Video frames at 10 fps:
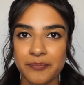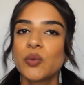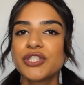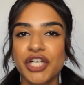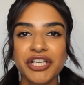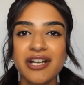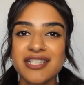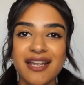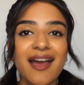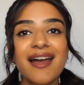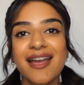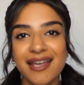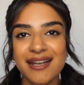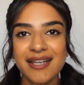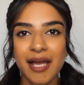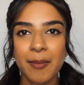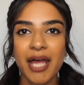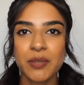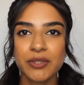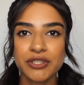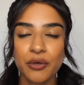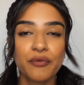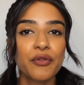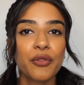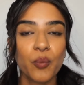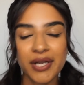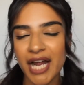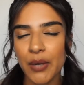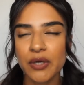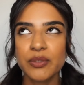We started our day at 8 a.m. and we drove 1 hour,